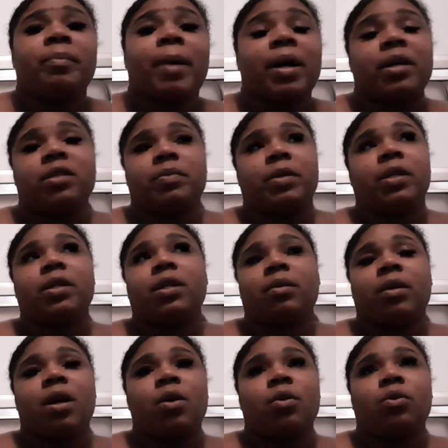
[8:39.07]
My husband
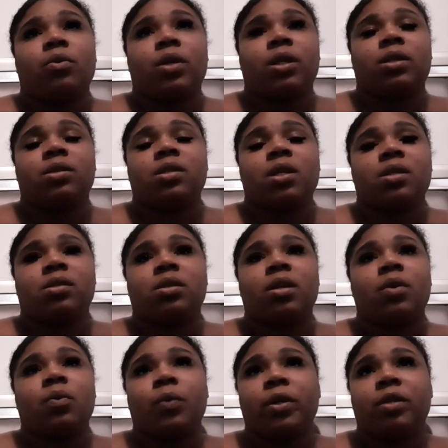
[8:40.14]
couldn't go get the test
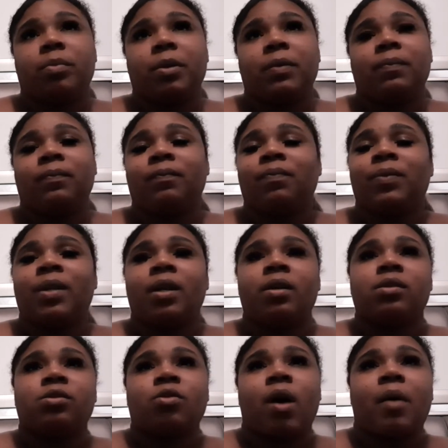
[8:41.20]
done with me,
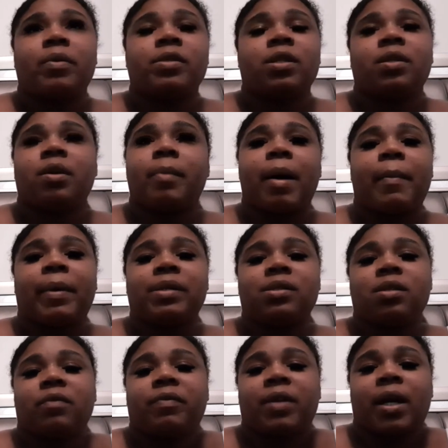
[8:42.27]
so I was in there by
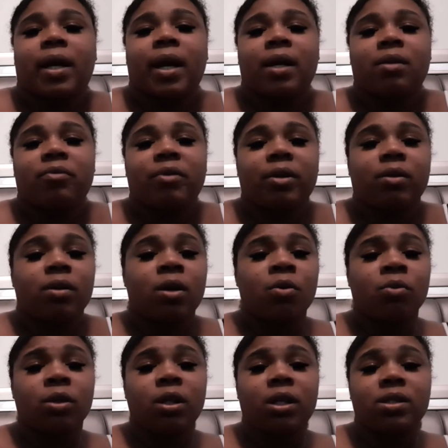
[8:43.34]
myself, and I kind of felt
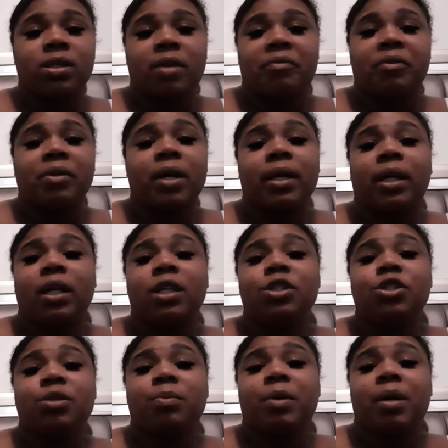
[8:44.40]
lonely because I feel like he
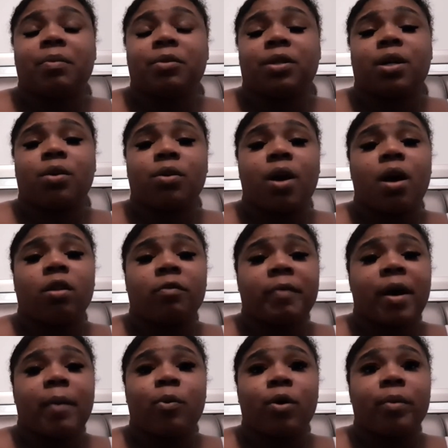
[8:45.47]
should be able to go to all of
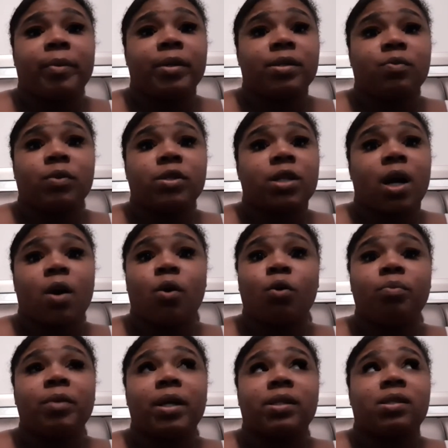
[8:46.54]
my appointments, which I
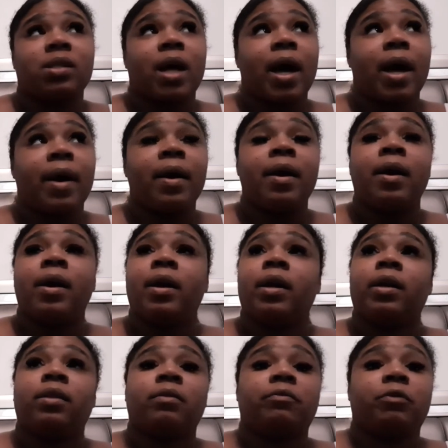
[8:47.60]
hope that's not
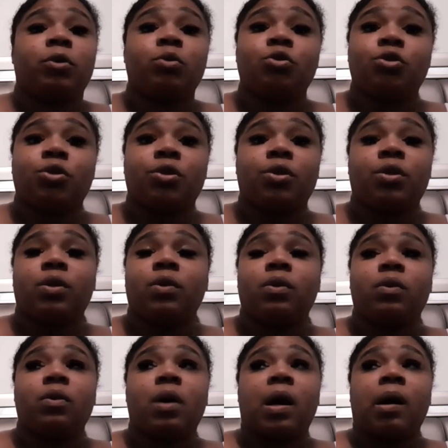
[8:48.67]
in the future,
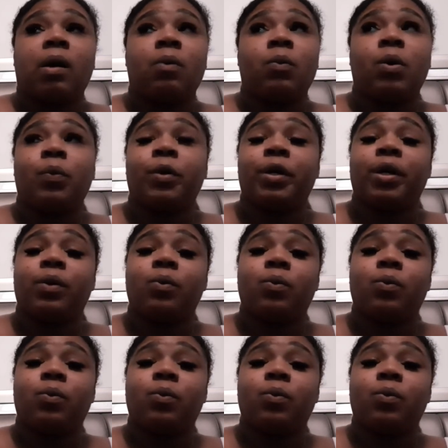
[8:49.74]
when we're